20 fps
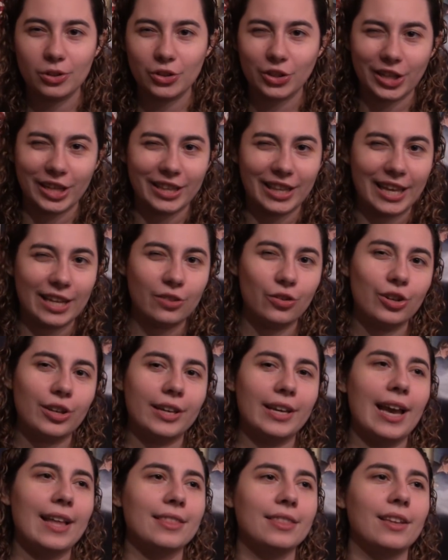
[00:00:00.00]
Usually I like
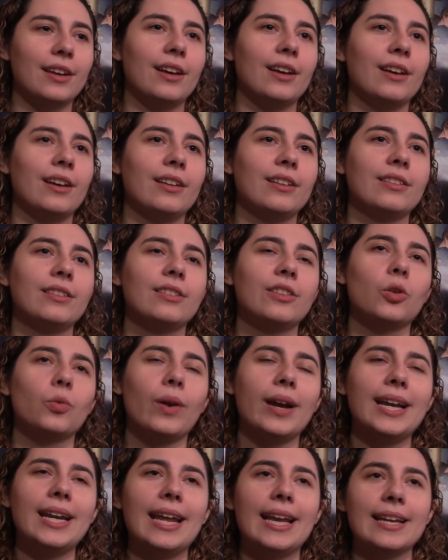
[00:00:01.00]
looking at the, the
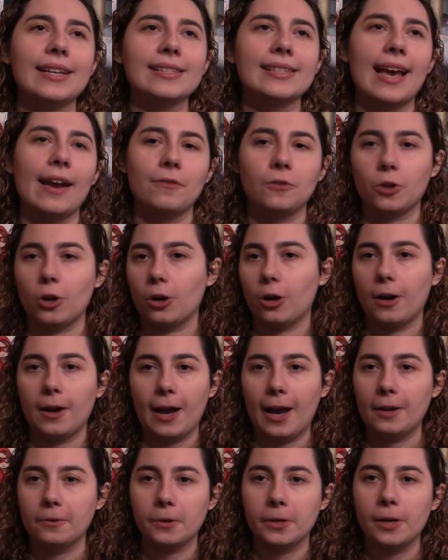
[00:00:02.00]
ratings
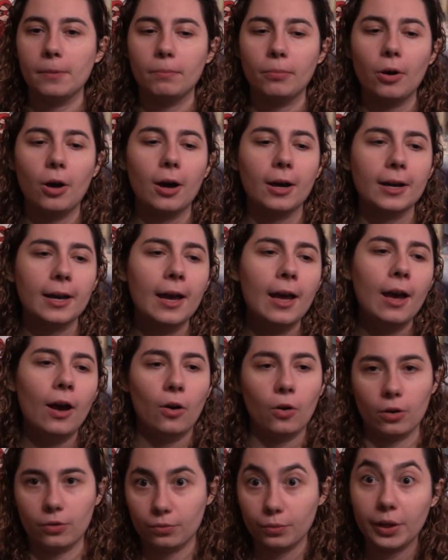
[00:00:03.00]
after I read a book
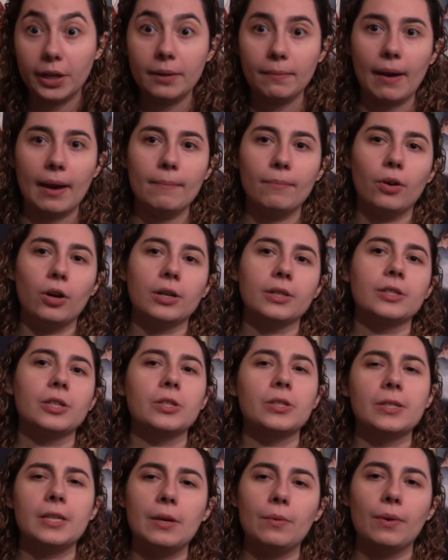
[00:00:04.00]
or read my books
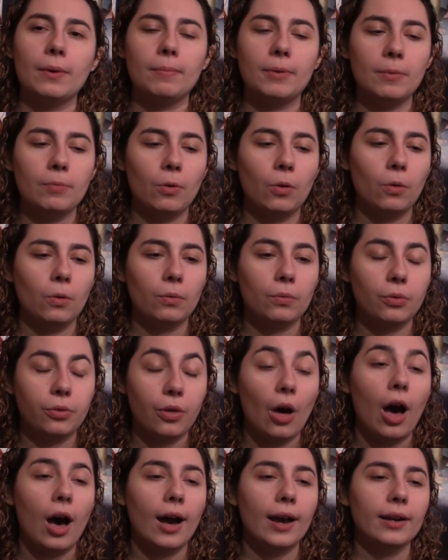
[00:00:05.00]
to see what people
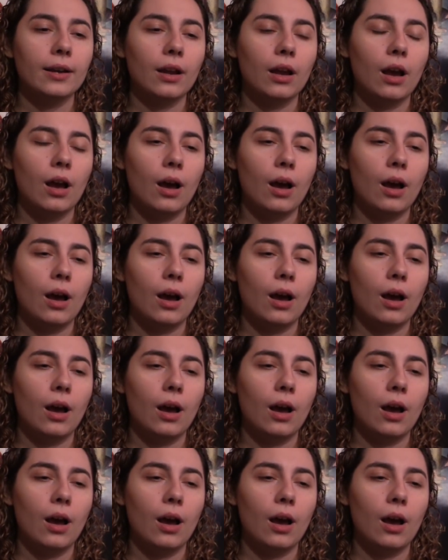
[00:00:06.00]
thought.